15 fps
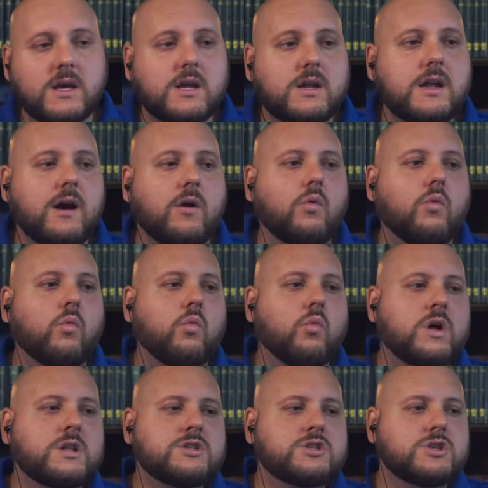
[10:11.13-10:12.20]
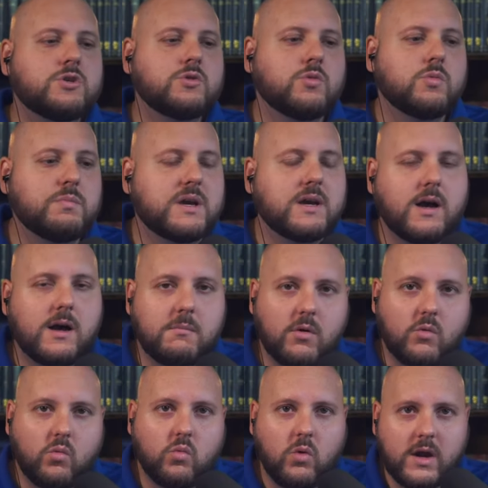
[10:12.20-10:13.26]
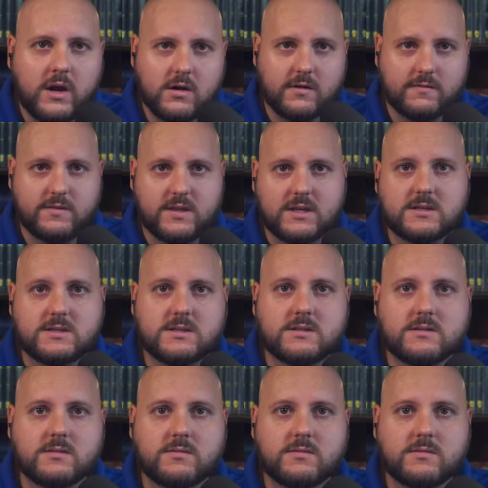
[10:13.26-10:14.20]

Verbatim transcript: Now, once you become aware of this,